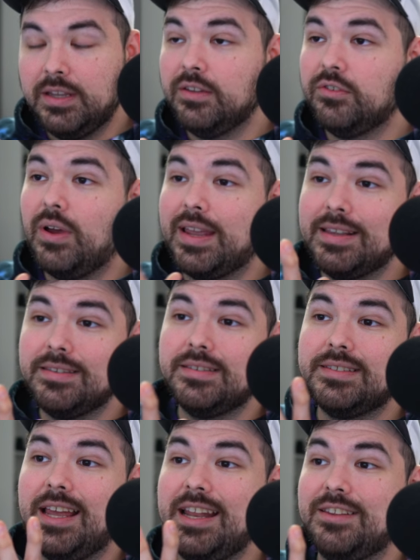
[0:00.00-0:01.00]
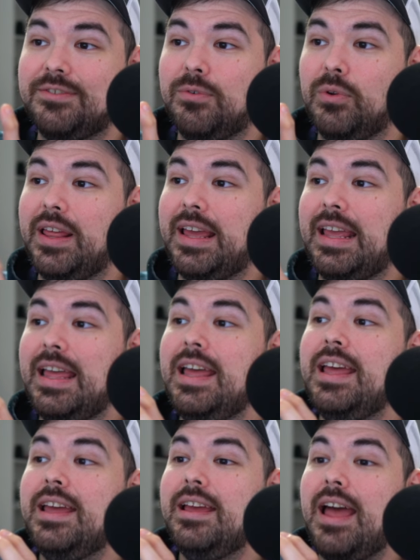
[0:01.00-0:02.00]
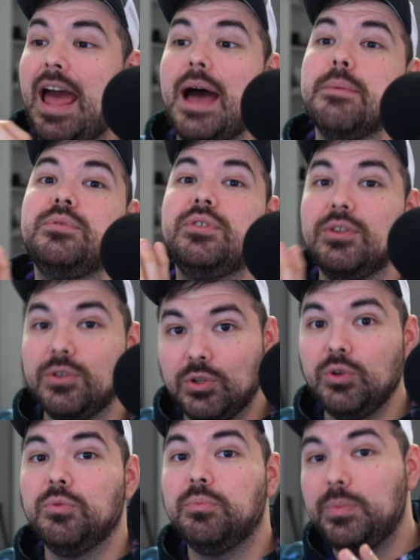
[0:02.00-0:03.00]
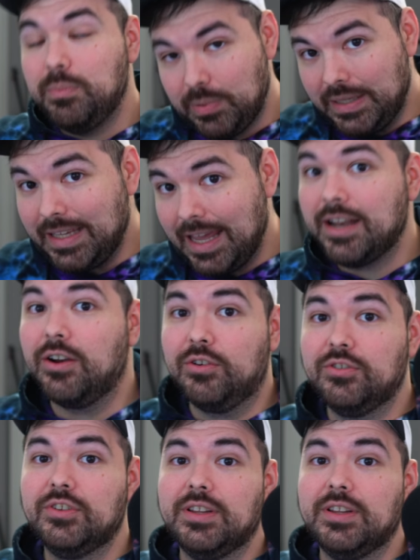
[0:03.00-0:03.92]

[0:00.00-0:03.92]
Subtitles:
So I guess this site is for like absolute beginners.